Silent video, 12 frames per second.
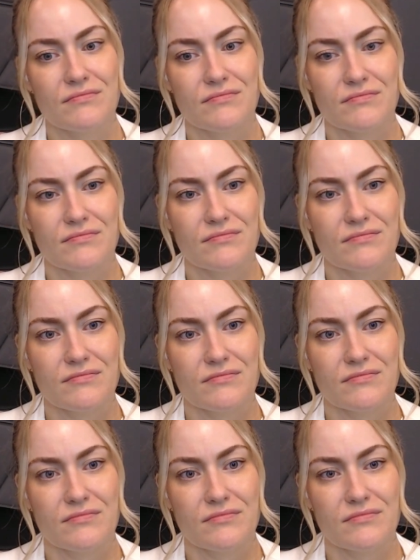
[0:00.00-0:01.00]

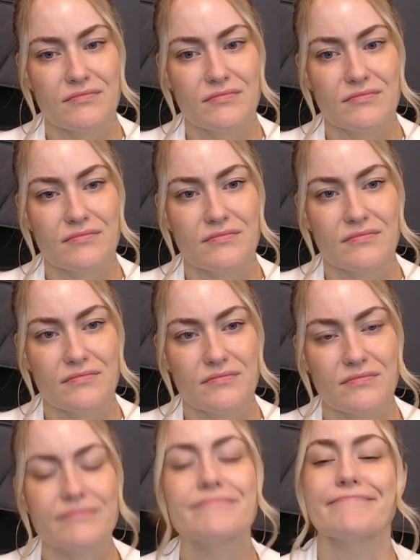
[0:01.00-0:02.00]

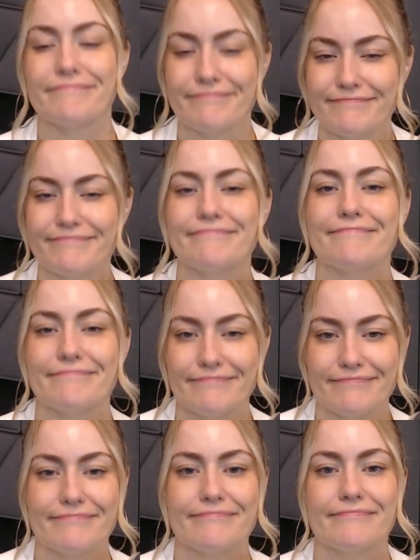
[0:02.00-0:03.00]

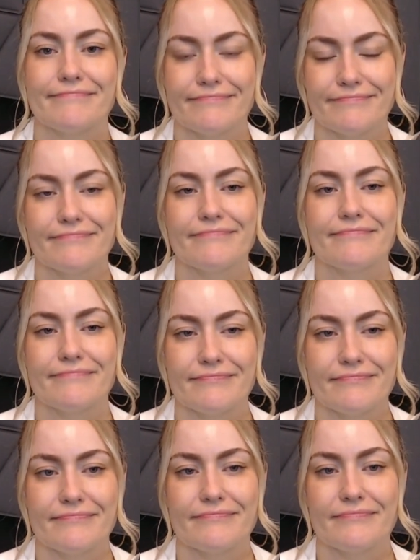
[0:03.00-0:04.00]

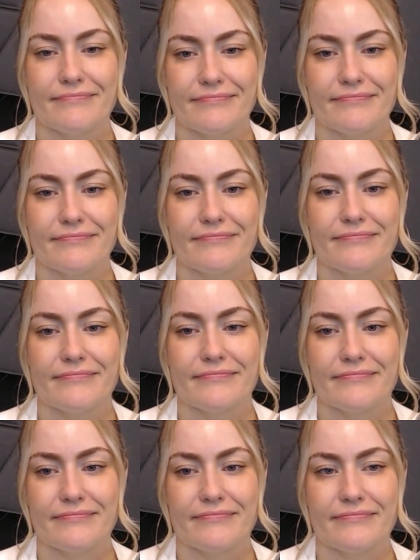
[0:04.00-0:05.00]

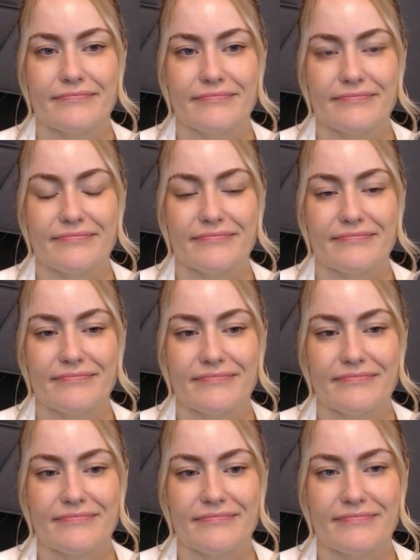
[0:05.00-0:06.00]

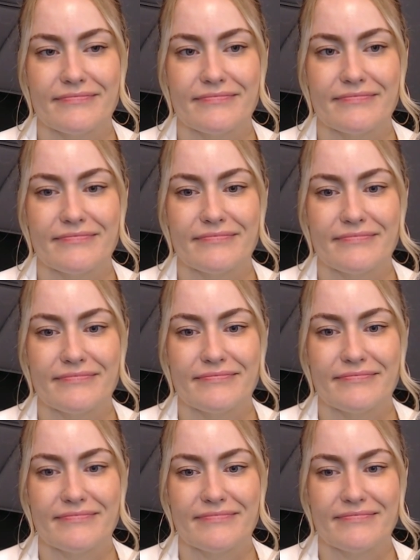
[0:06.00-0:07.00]

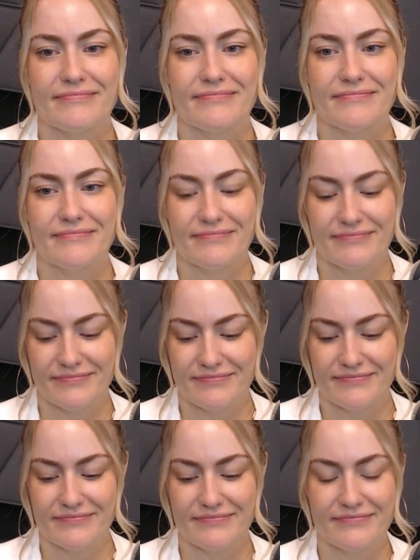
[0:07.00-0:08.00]
This person isn't speaking.